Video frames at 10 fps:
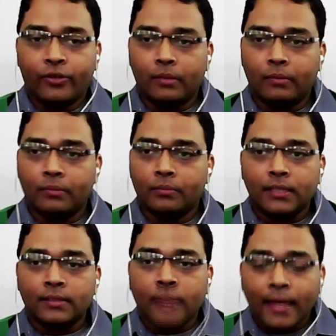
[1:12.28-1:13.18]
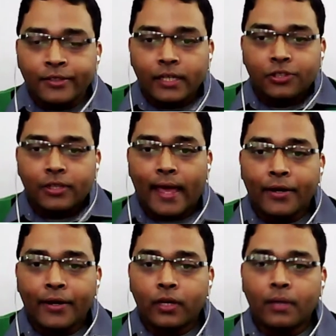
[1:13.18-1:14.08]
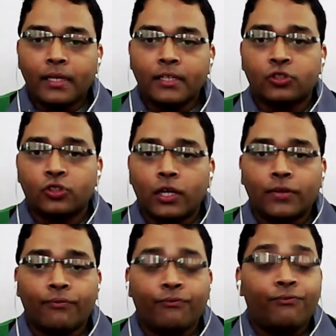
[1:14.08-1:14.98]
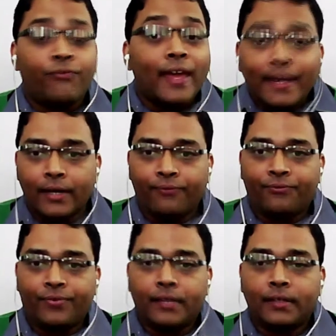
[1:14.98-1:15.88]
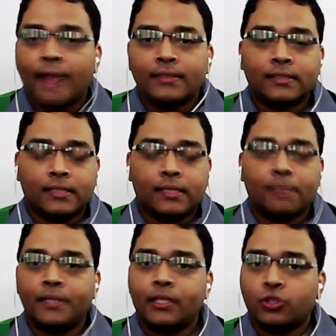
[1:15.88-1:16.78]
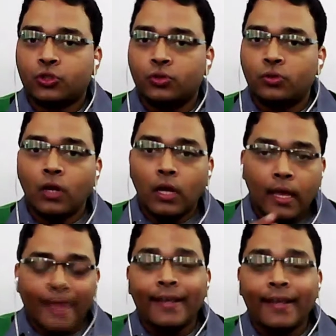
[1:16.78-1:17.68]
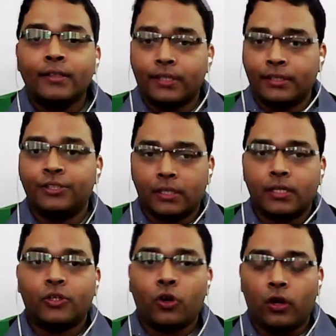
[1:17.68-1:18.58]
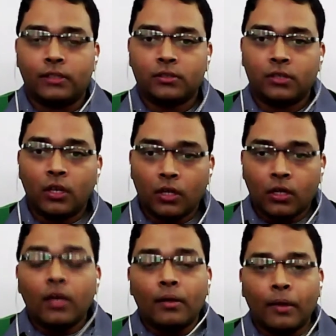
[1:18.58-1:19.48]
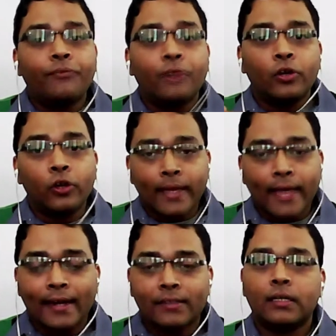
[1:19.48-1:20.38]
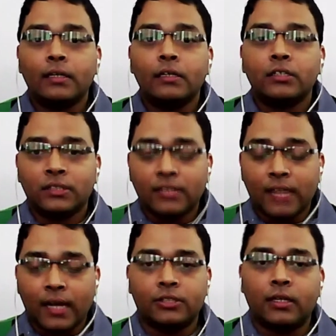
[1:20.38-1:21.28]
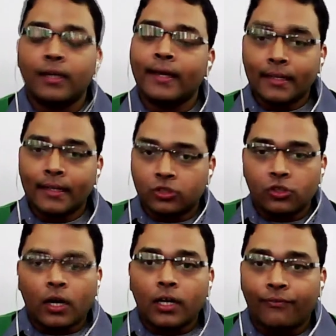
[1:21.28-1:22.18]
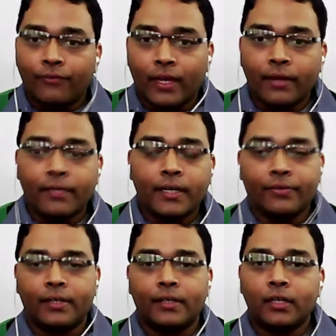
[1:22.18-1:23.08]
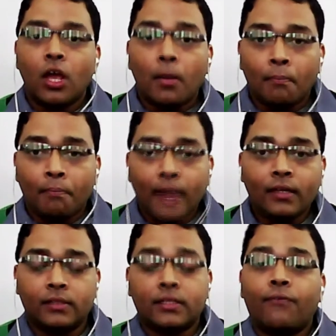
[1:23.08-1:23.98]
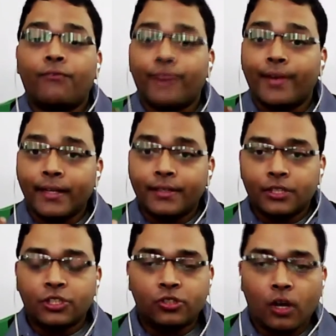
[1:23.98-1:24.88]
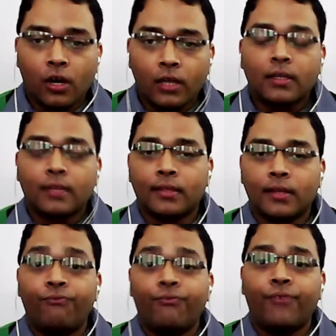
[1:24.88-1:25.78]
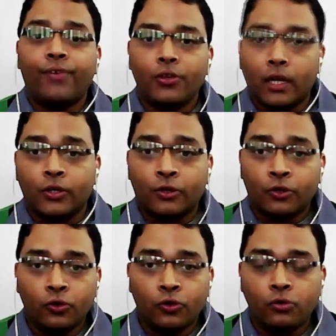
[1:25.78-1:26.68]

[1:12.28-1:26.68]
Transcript: See, the education curriculum is not very different as compared to any other engineering college. If you look at the structure, it is not very, very different. But the way it is taught, the way you are groomed